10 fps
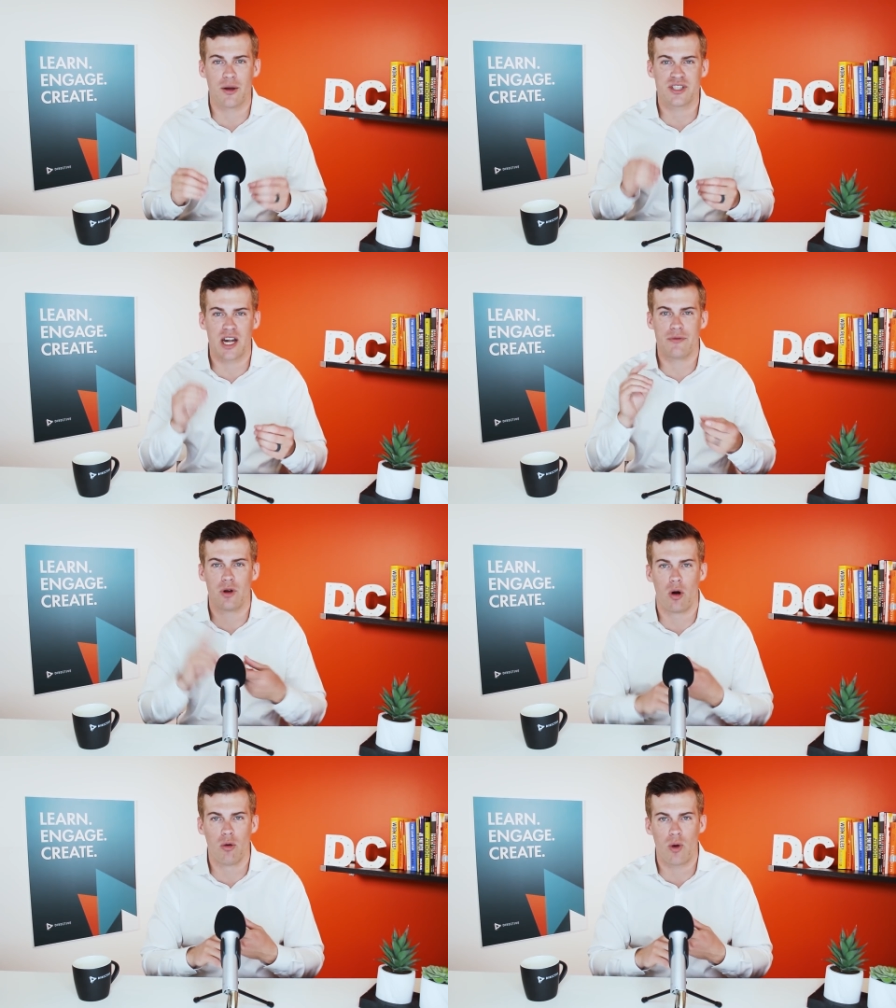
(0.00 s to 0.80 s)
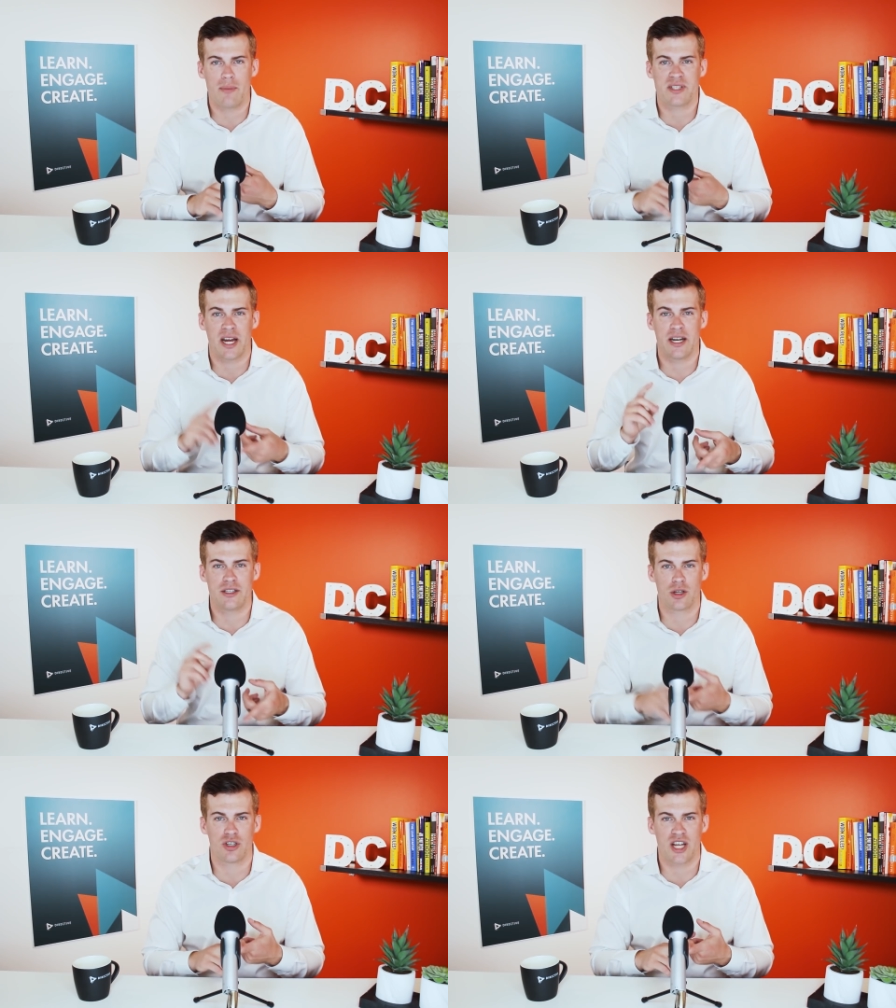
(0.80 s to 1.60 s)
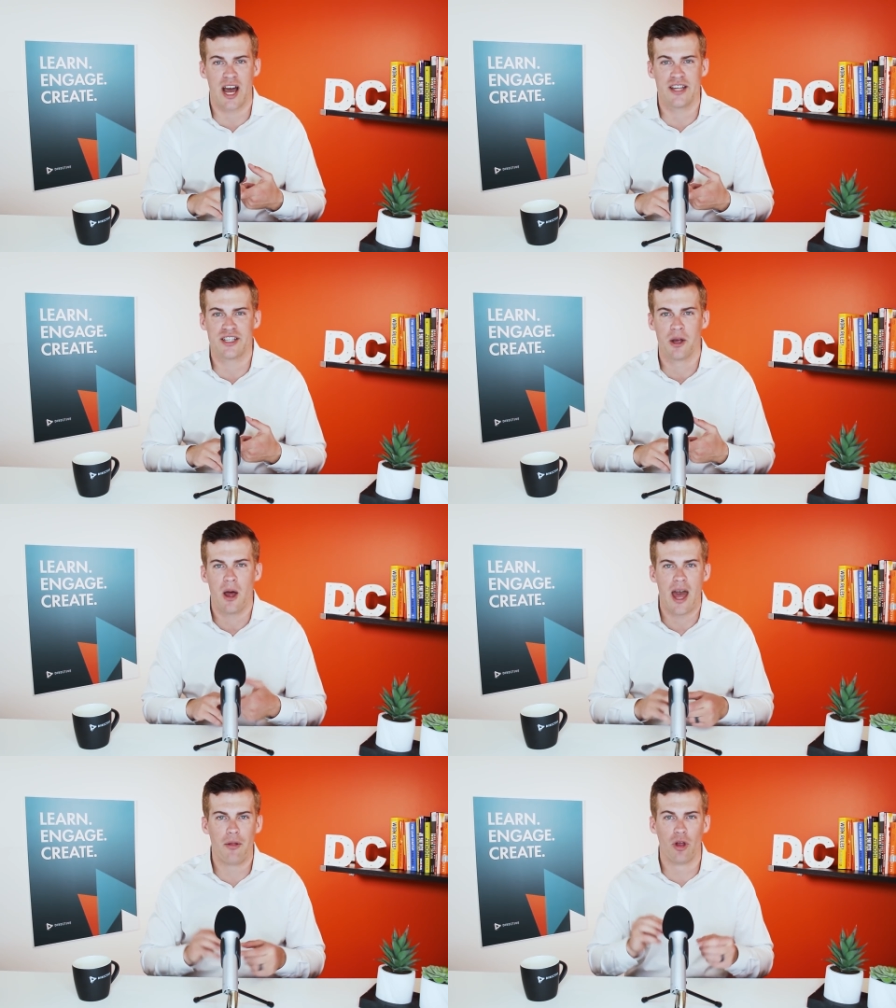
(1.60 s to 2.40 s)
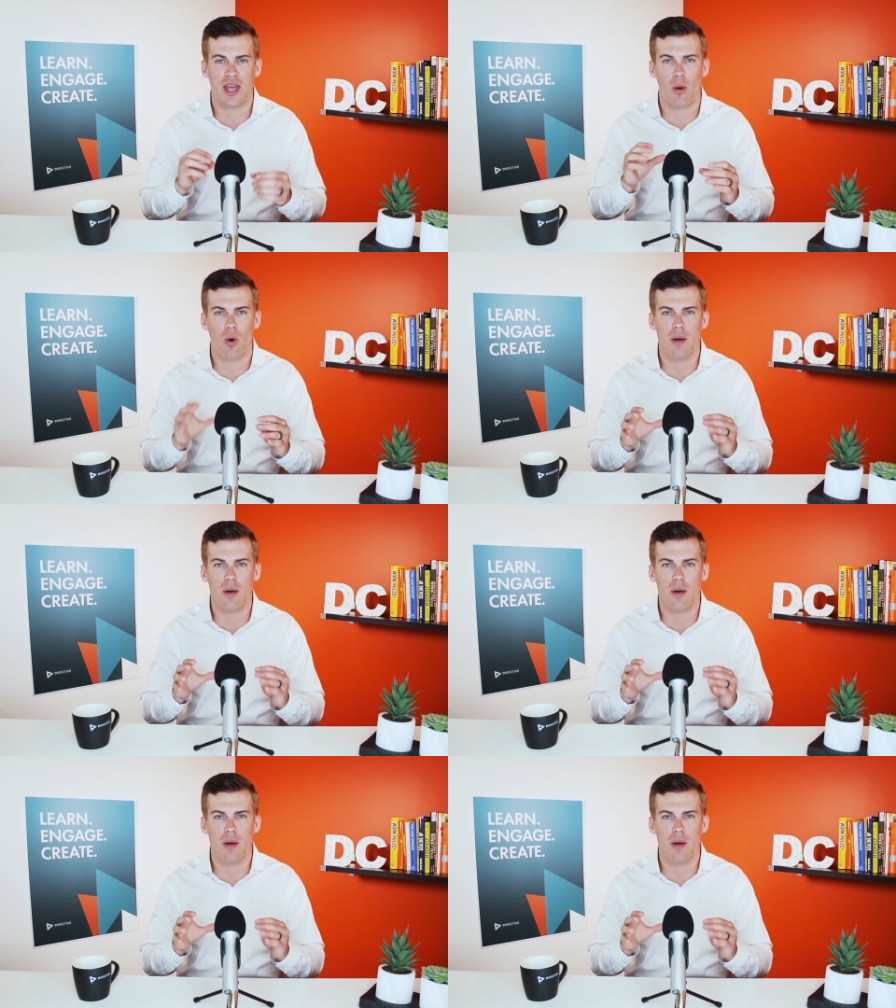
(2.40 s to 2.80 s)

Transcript: outside of your own website and search ads and look at